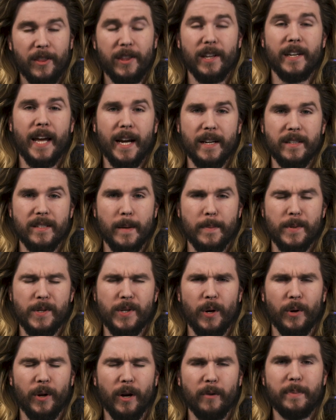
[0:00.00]
the next
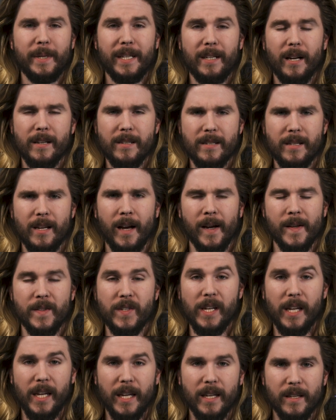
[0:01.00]
episode of Because
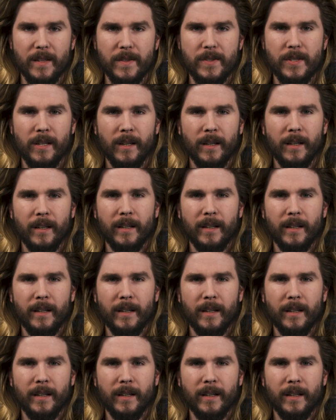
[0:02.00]
Science is